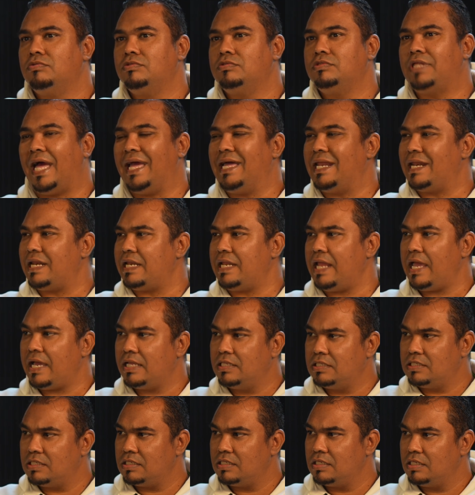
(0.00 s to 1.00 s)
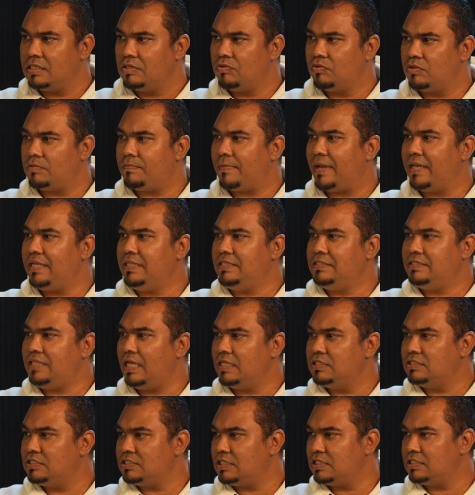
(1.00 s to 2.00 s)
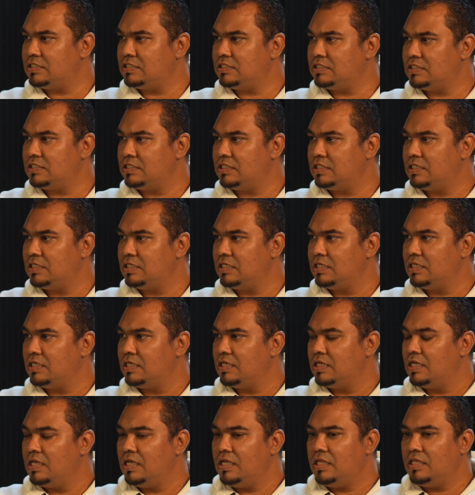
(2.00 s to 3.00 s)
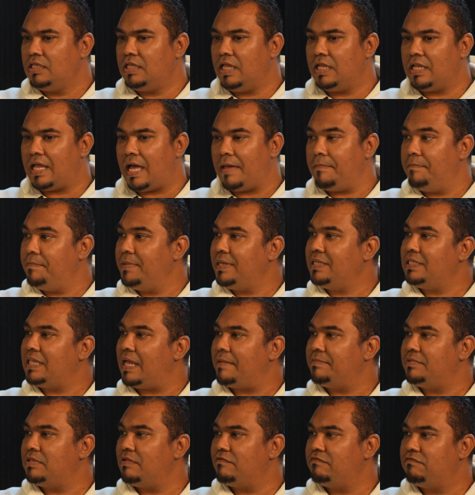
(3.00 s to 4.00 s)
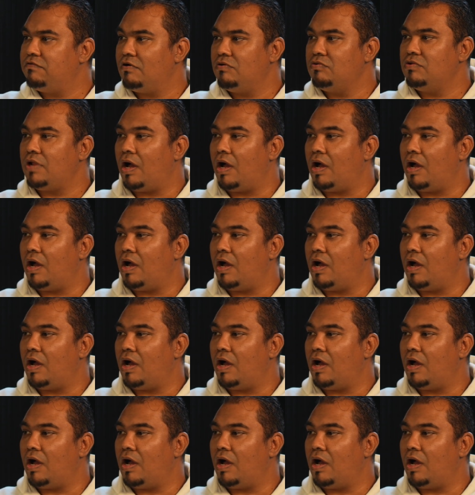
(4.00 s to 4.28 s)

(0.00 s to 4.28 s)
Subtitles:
direct with my intentions that I picked up the phone.